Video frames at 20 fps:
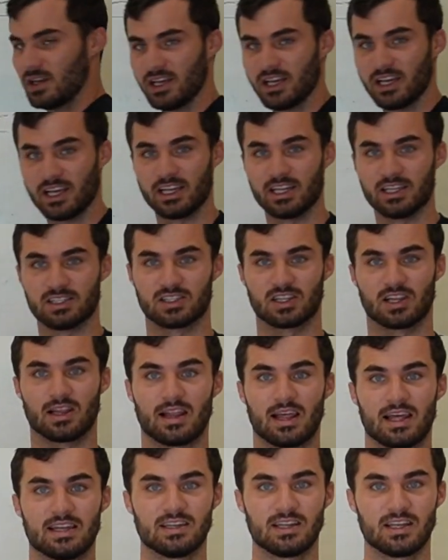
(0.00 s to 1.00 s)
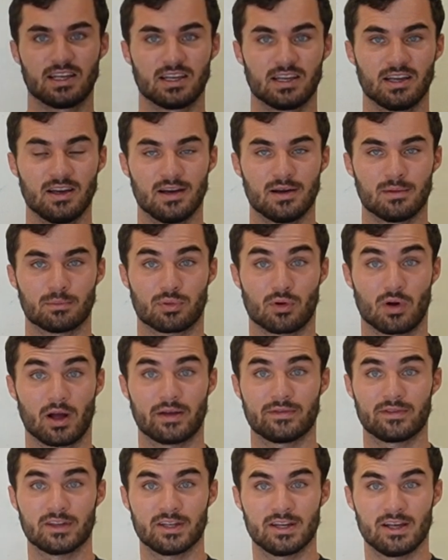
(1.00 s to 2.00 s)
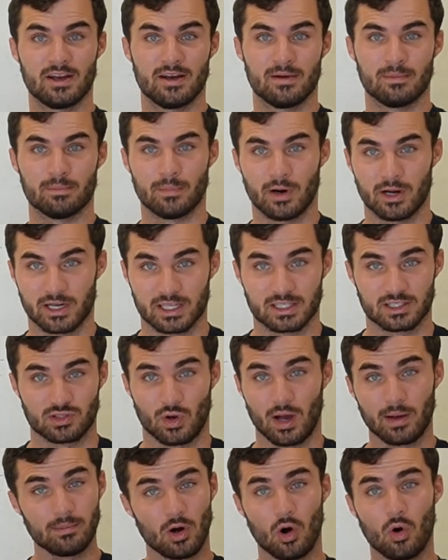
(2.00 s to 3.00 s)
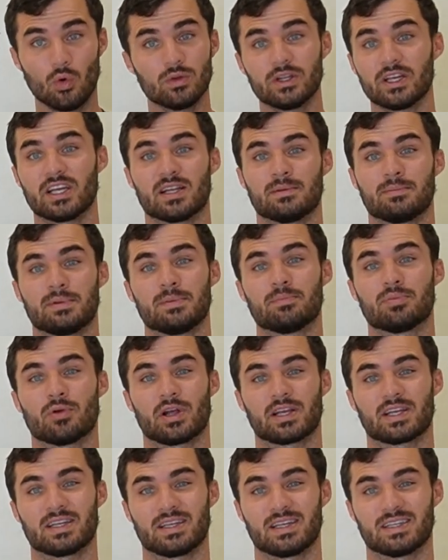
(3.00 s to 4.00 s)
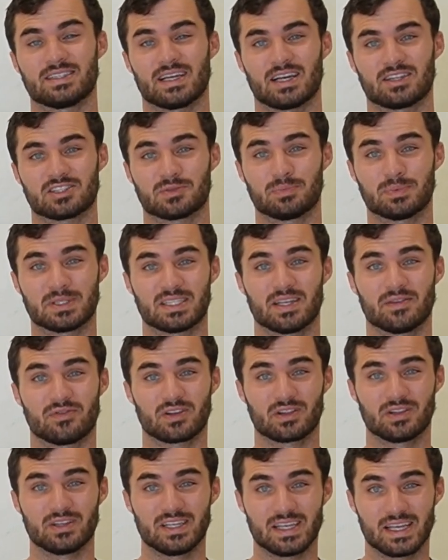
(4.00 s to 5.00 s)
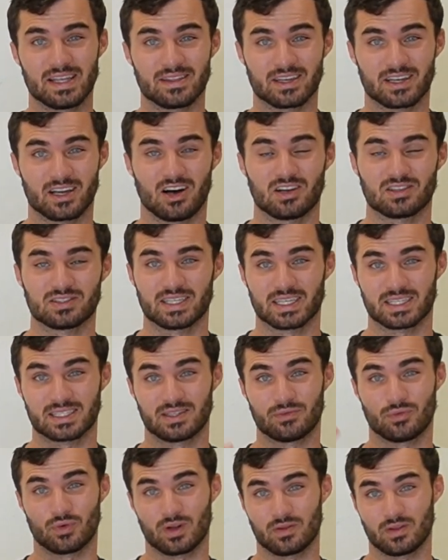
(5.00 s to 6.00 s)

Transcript: It is lending private money. So I'm only going to be breaking it down specifically in the context of what a